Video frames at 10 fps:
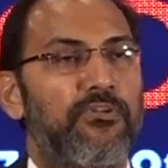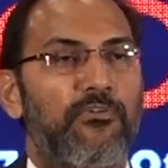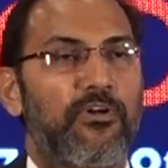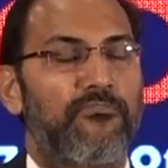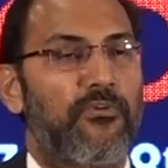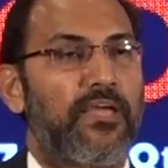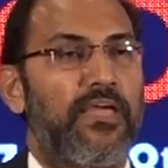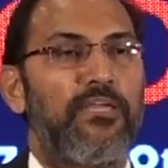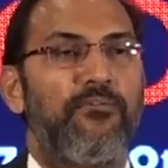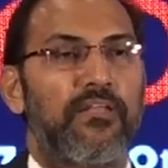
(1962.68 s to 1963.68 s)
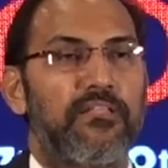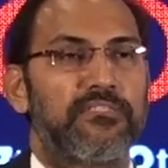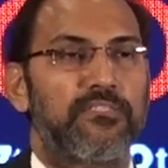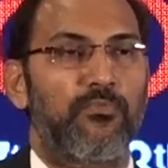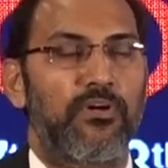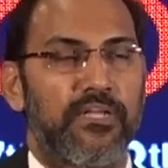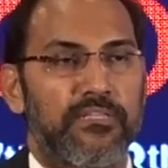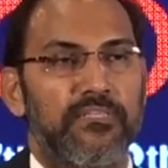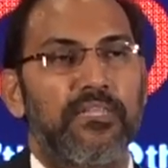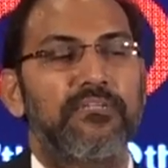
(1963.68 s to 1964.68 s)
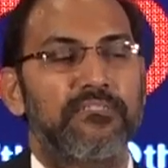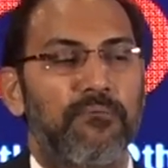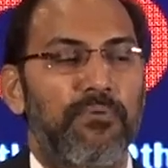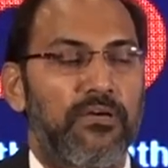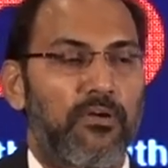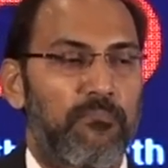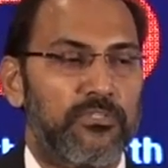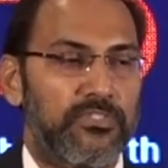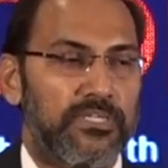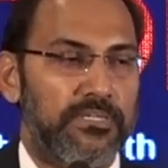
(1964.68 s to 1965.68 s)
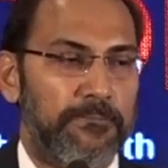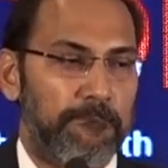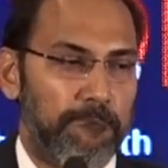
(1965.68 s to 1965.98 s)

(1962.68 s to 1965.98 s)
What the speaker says: will work for anywhere else in the world. I think that's the bigger opportunity.